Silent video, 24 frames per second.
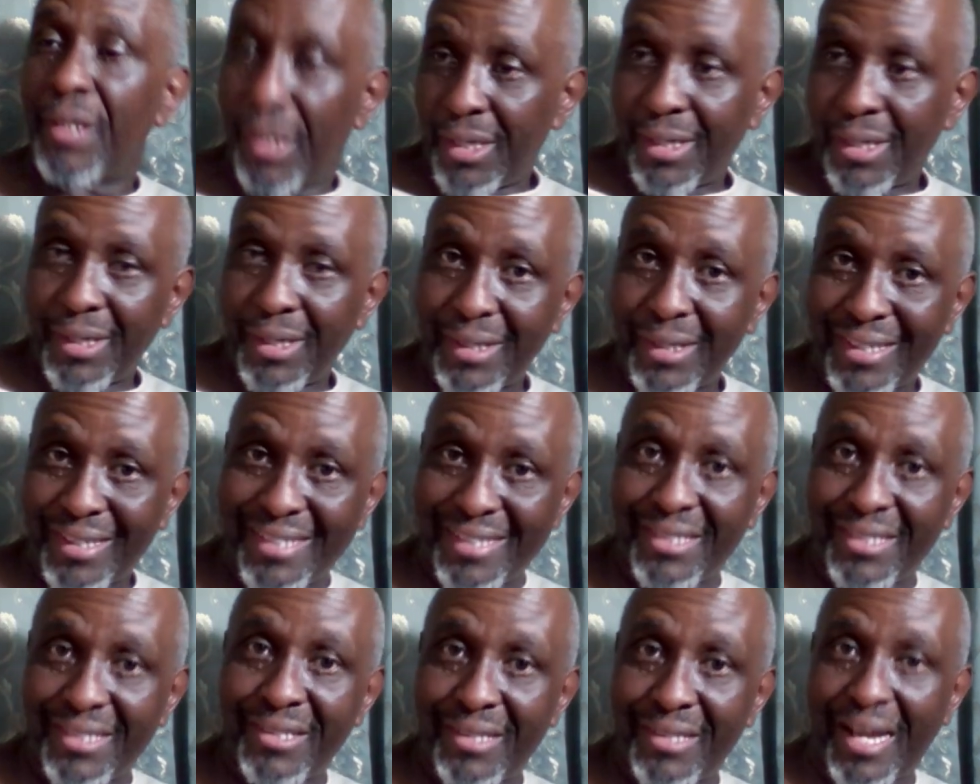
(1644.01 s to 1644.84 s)
It gets
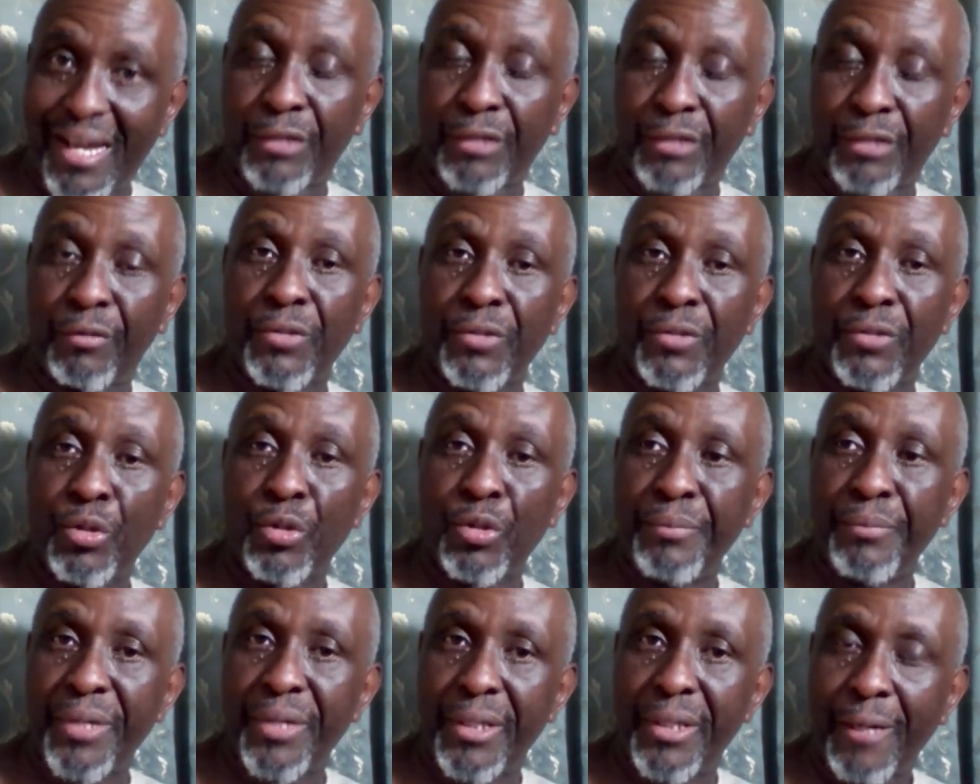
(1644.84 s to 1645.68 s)
that from social
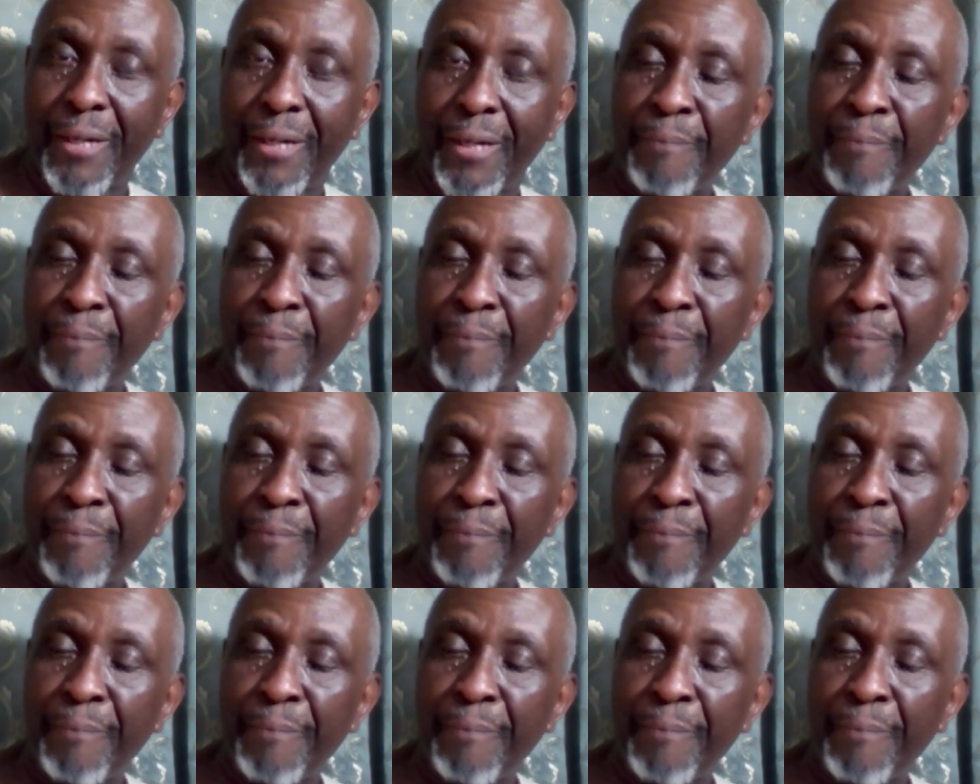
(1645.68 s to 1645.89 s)
media.